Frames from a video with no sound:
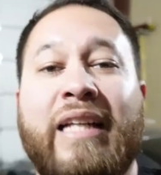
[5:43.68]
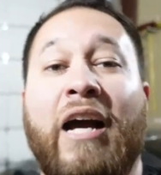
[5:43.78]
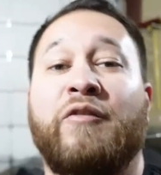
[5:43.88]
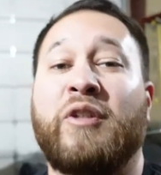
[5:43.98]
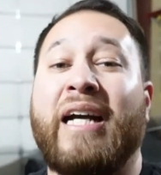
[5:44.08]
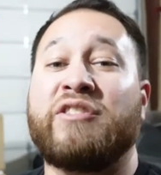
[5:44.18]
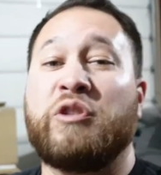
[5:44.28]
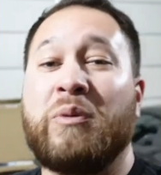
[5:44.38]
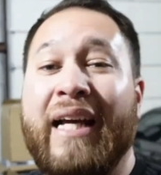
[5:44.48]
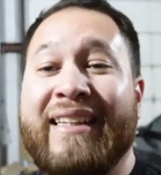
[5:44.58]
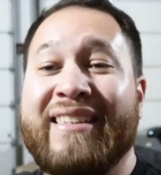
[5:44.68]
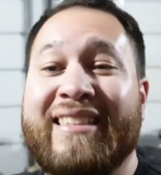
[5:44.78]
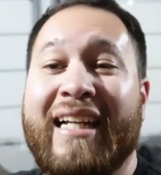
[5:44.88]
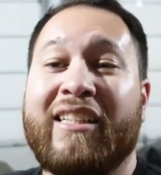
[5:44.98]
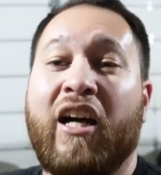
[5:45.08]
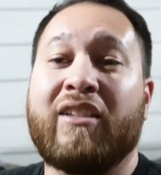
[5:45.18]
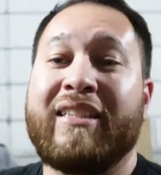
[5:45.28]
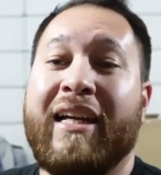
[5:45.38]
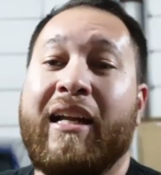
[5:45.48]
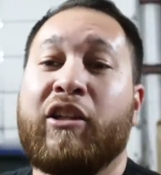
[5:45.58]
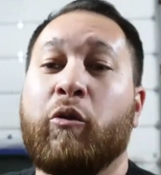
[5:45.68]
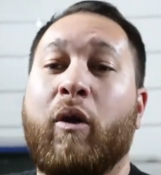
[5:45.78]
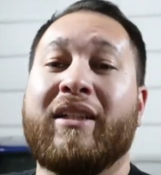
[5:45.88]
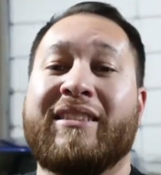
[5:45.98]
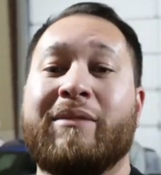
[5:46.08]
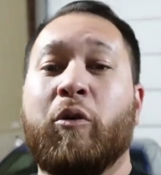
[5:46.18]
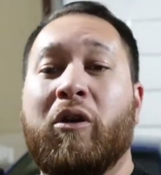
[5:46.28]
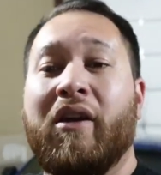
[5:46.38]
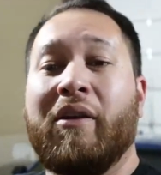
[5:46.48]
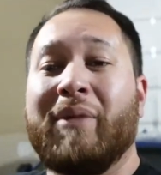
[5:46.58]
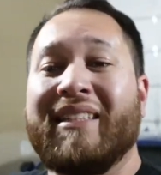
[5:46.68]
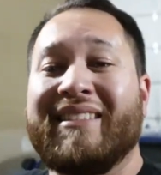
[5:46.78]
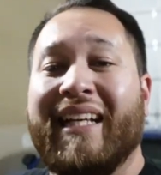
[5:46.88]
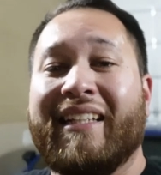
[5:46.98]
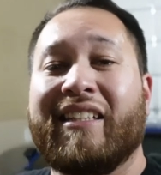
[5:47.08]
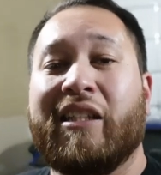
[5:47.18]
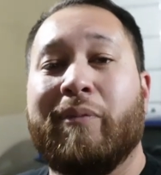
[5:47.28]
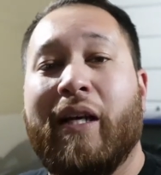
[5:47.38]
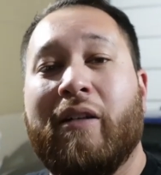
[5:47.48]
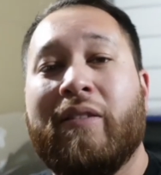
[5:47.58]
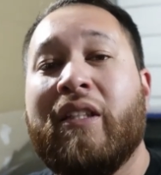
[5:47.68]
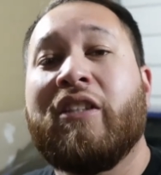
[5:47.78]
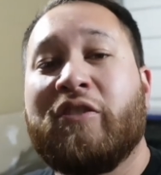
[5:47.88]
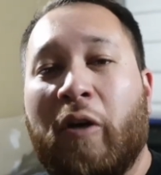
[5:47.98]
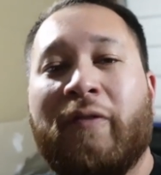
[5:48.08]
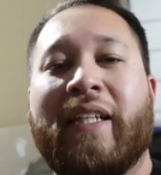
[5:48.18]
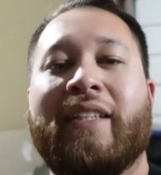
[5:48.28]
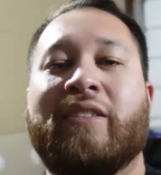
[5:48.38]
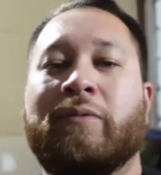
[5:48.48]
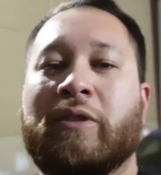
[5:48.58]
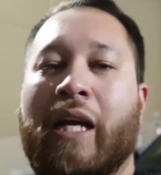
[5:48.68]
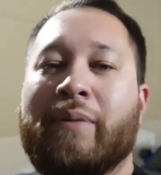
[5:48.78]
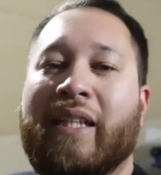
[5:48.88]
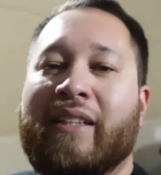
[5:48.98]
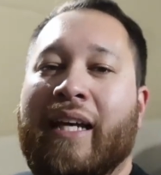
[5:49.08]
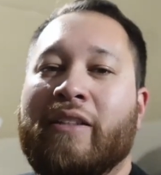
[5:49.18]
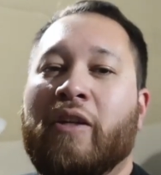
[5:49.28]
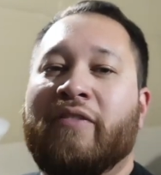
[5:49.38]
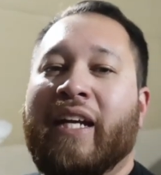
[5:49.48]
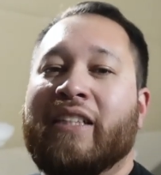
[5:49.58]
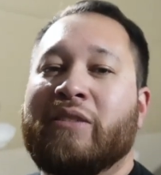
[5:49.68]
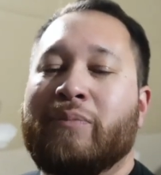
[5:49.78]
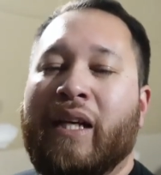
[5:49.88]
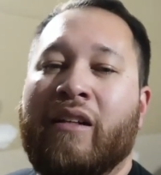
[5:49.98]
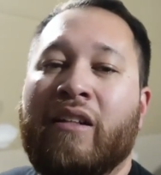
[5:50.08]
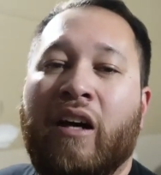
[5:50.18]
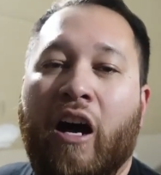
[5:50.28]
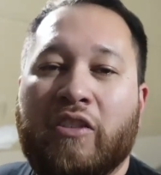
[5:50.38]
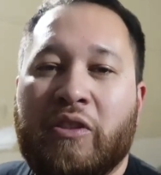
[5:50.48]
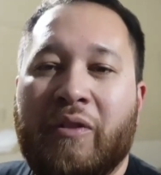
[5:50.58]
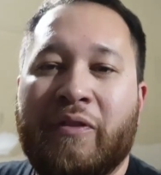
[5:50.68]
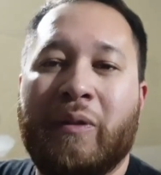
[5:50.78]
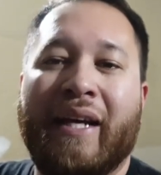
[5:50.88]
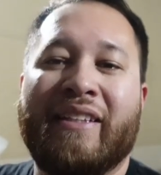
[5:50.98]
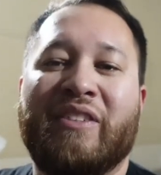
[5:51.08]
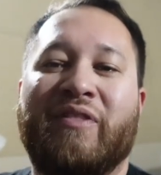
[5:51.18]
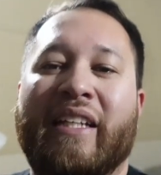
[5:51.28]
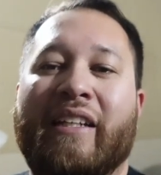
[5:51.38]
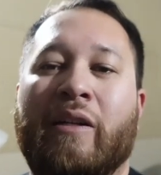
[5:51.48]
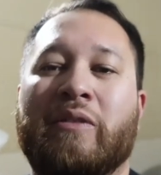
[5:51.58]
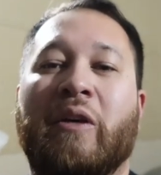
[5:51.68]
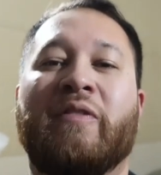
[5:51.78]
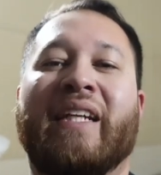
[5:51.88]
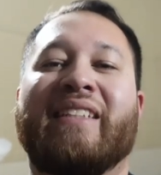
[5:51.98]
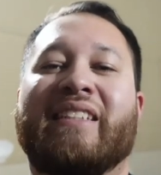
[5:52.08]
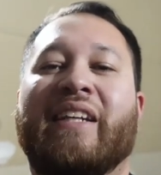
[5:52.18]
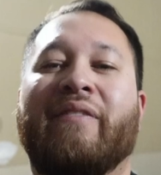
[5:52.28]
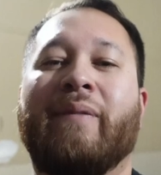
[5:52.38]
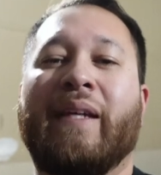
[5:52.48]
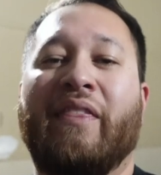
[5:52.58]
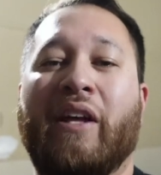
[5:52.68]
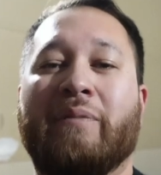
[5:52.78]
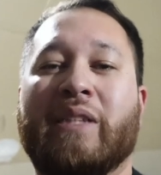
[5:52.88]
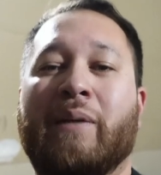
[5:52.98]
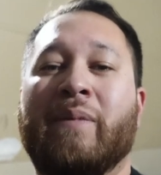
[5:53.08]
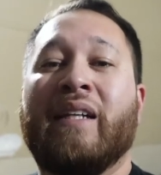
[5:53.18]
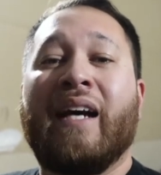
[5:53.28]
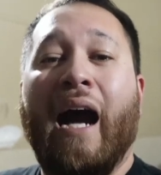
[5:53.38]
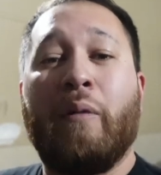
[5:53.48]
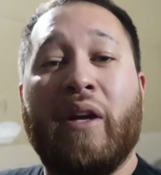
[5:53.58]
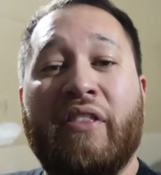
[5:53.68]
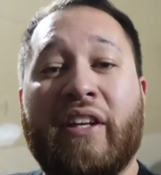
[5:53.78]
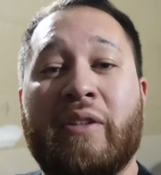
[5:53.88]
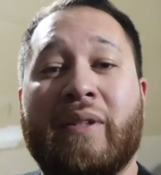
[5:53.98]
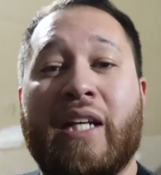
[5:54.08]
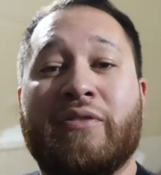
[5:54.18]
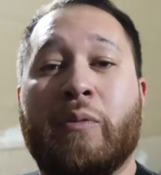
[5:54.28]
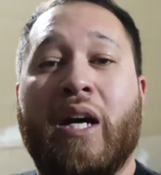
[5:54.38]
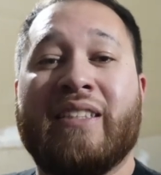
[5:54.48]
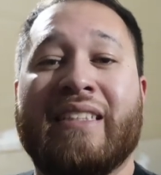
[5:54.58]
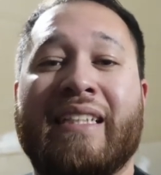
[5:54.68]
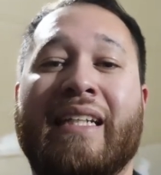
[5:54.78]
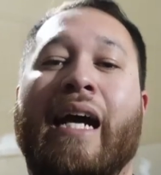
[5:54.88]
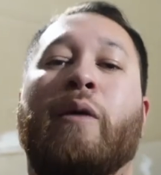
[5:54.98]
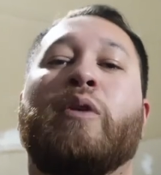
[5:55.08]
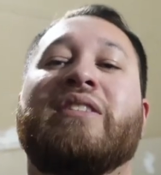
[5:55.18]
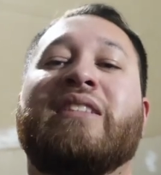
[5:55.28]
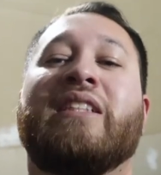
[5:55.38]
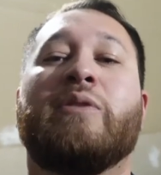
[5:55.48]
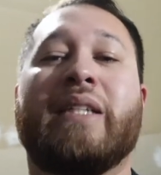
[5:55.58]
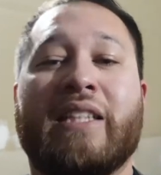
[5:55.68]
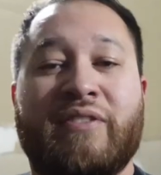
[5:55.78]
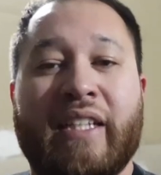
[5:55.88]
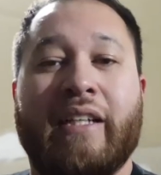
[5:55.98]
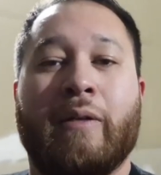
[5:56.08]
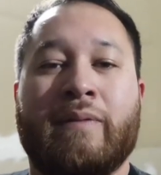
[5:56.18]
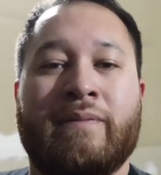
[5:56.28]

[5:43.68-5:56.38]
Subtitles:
Now, if you guys do like this kind of content and you want to see more on the Mustang and the Camaro, don't forget to subscribe and hit that notification bell. Also, if you like this video, don't forget to give me a thumbs up. I want to thank you guys for watching, and I will see you next video.